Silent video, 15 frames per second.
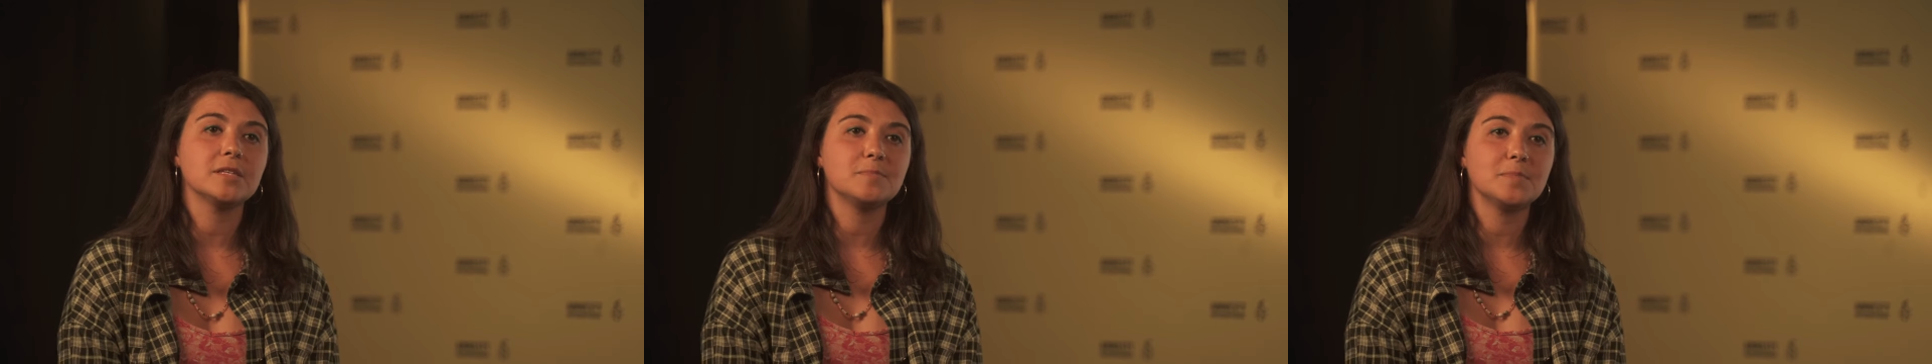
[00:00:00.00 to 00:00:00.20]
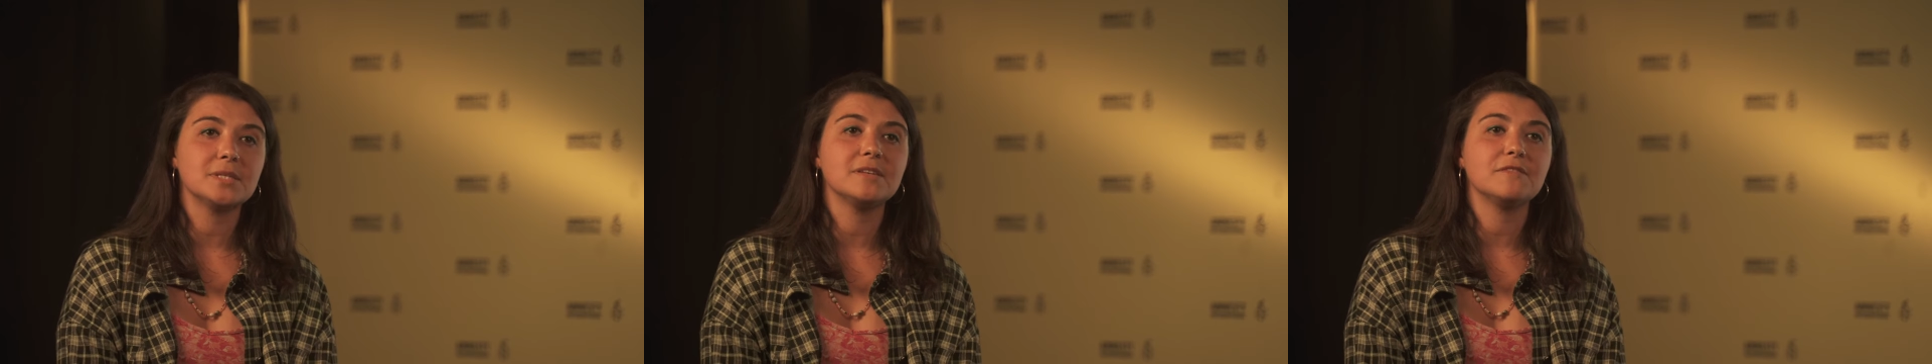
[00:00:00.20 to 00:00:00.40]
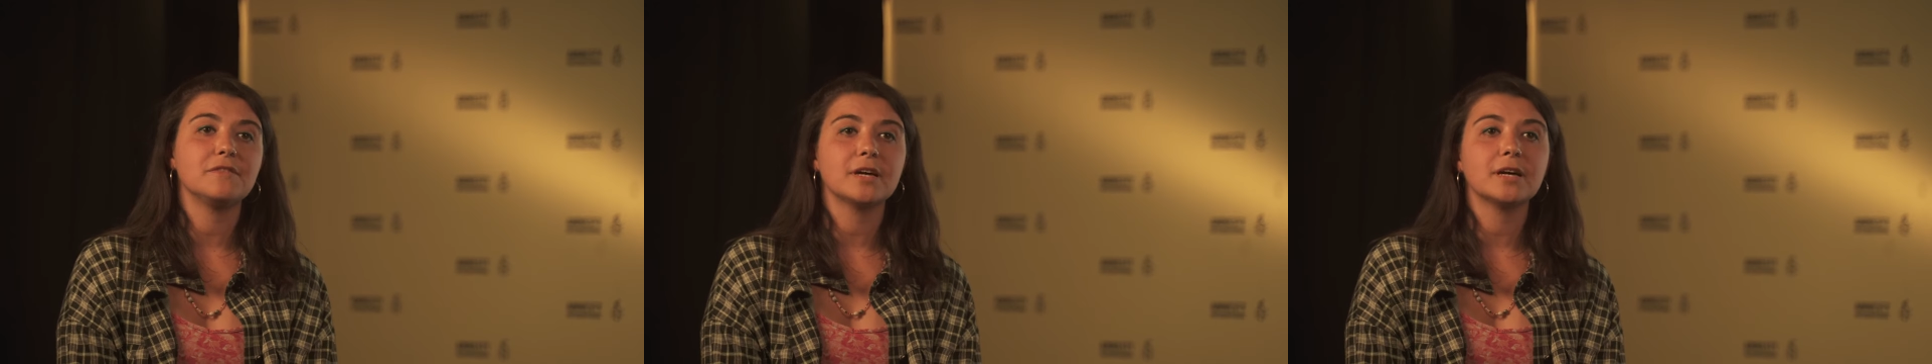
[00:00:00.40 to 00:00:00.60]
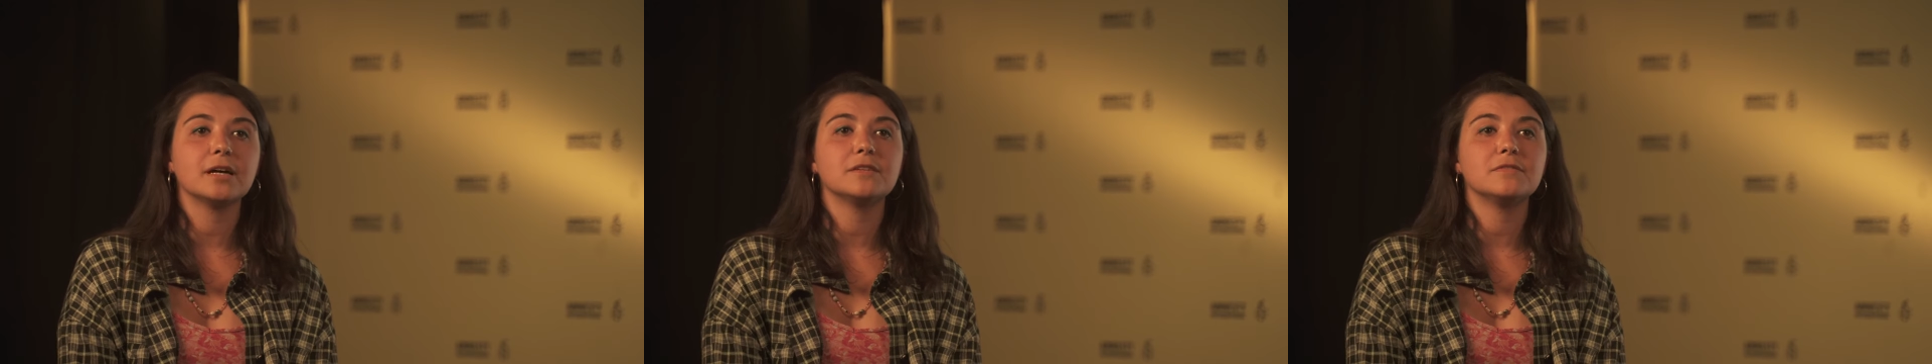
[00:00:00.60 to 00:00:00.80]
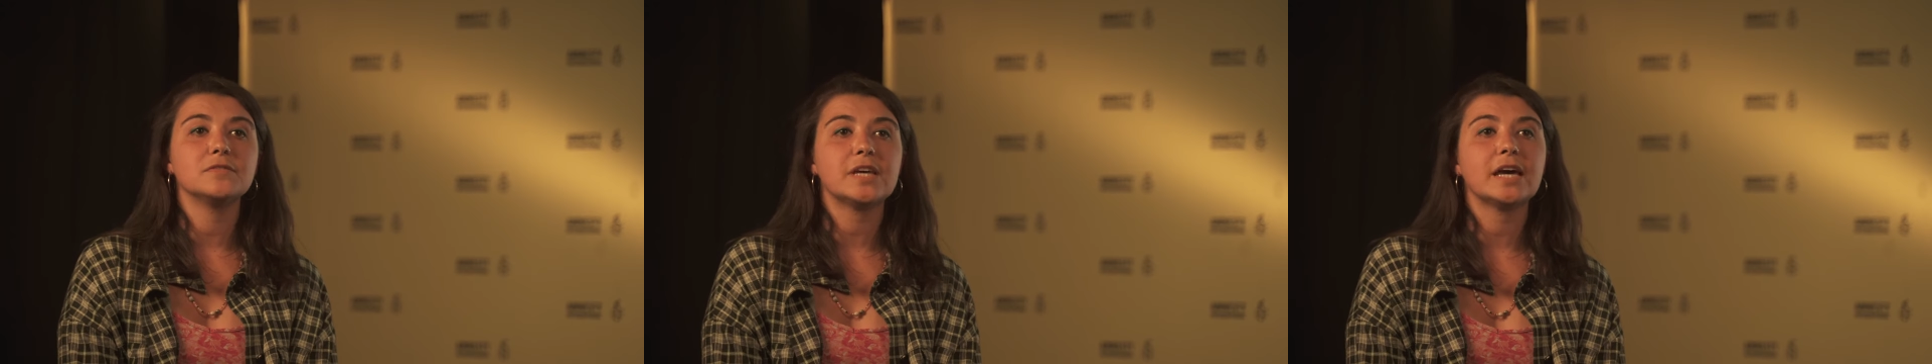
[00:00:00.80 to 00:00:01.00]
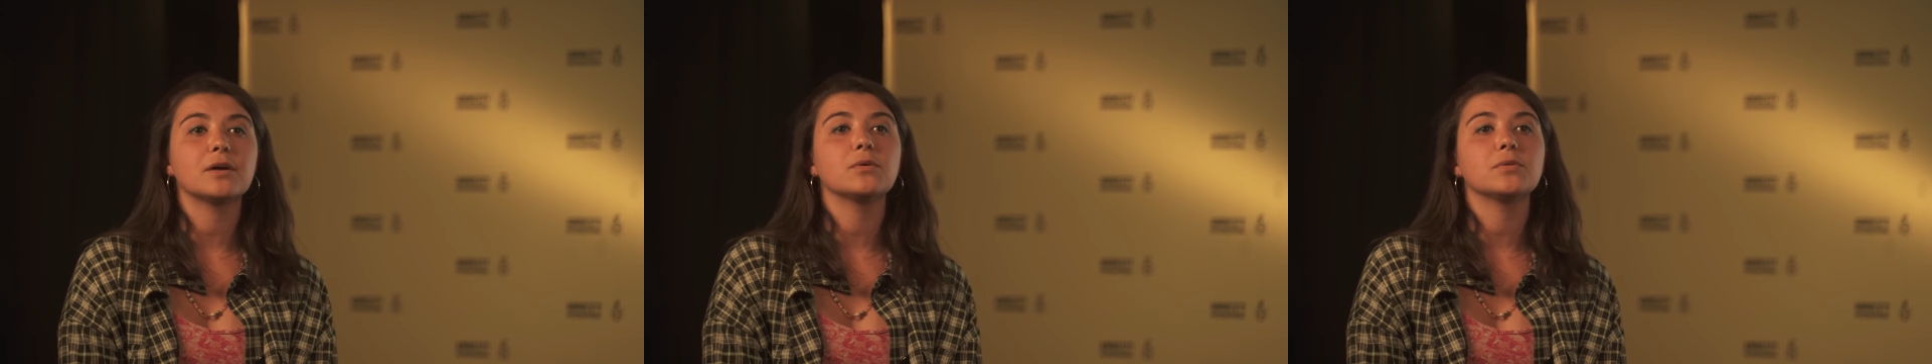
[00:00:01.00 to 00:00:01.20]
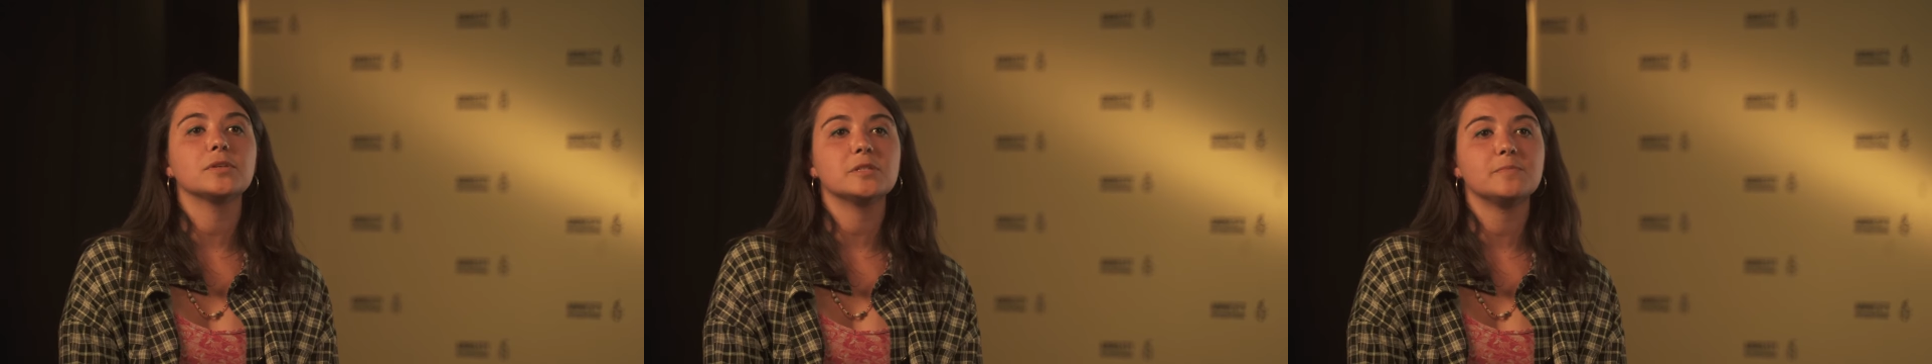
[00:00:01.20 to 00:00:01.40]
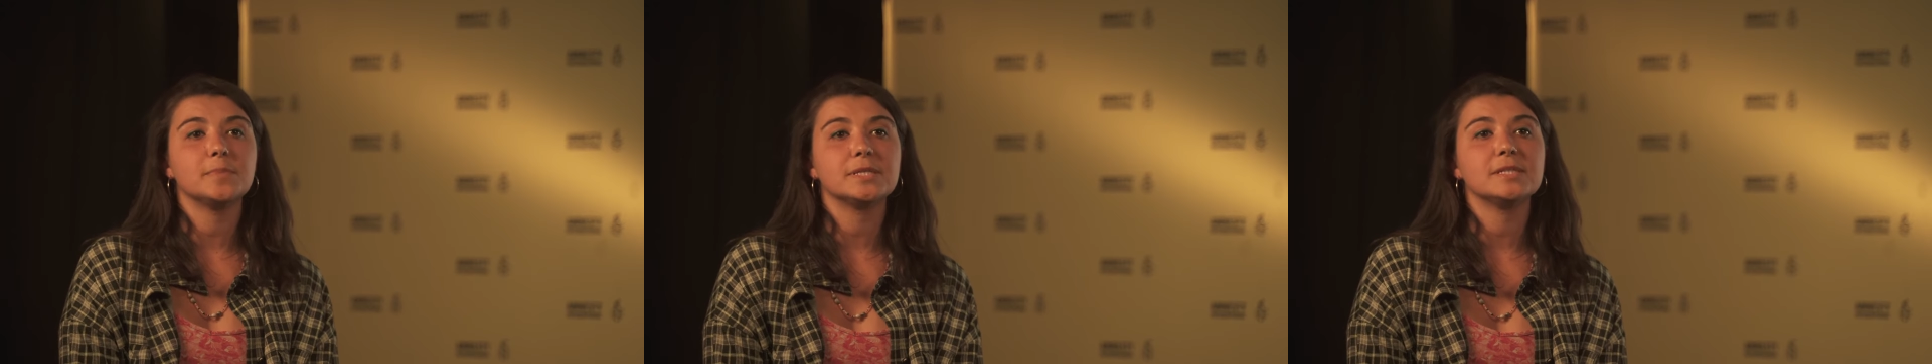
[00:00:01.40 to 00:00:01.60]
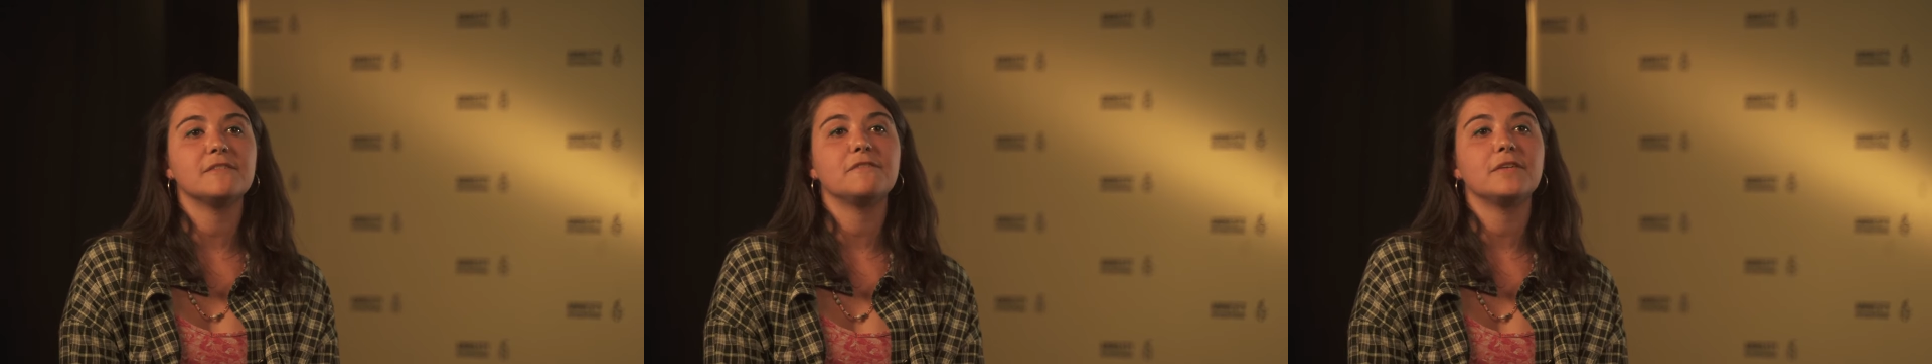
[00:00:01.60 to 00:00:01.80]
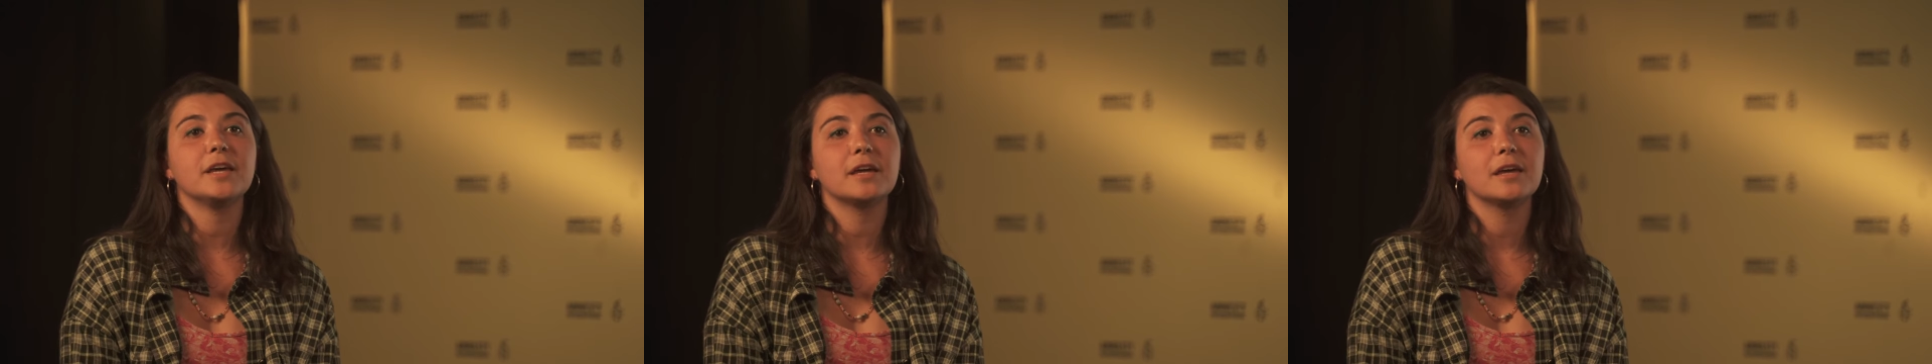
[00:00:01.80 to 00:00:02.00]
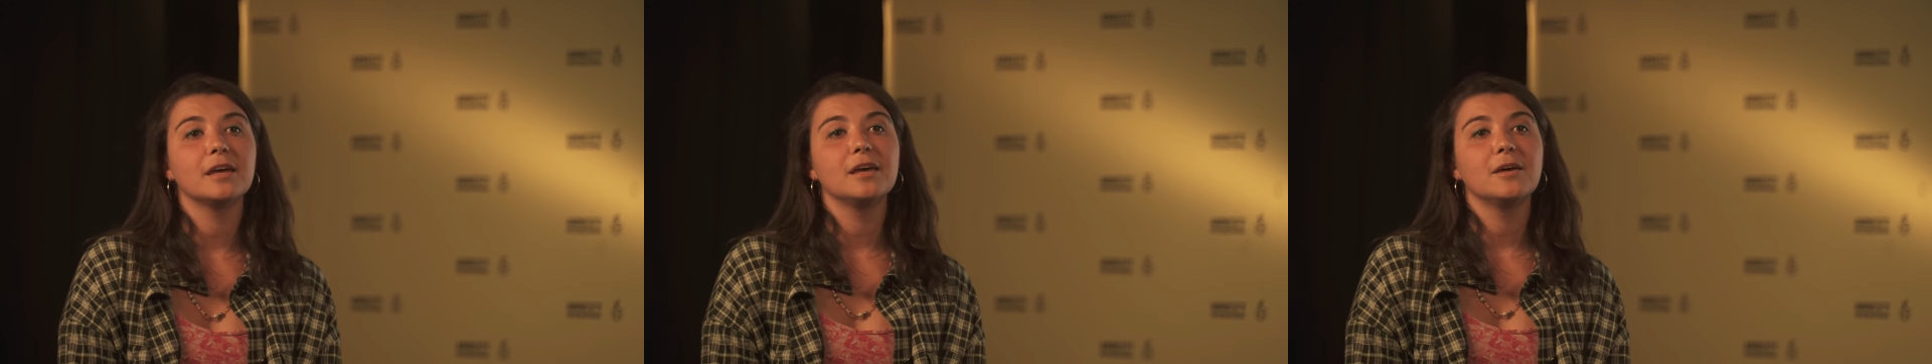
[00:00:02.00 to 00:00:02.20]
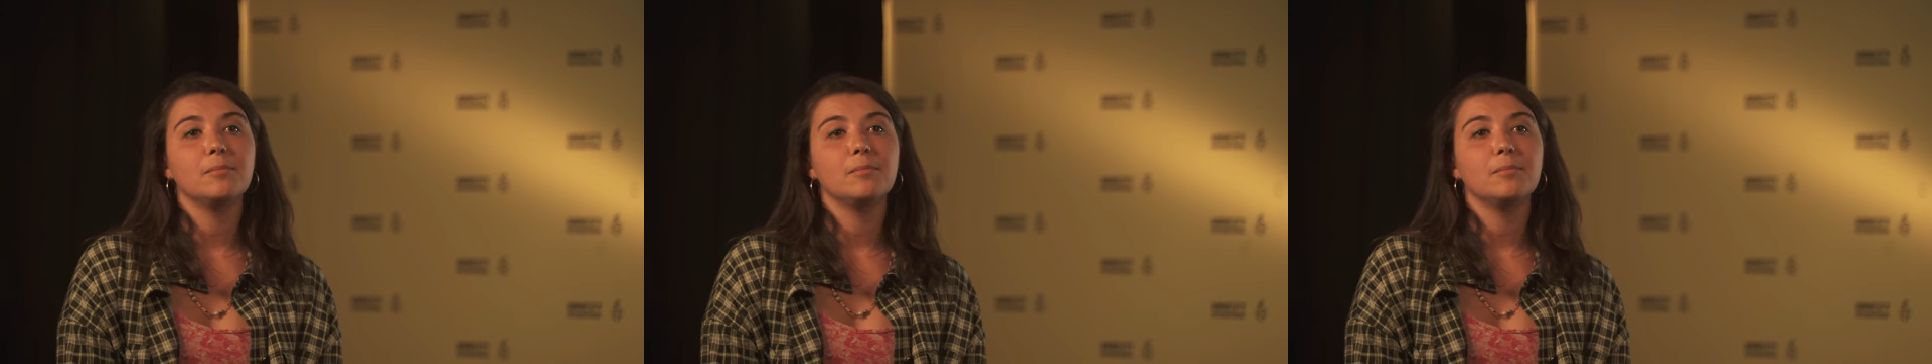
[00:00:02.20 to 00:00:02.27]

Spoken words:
specific kind of tech or the specific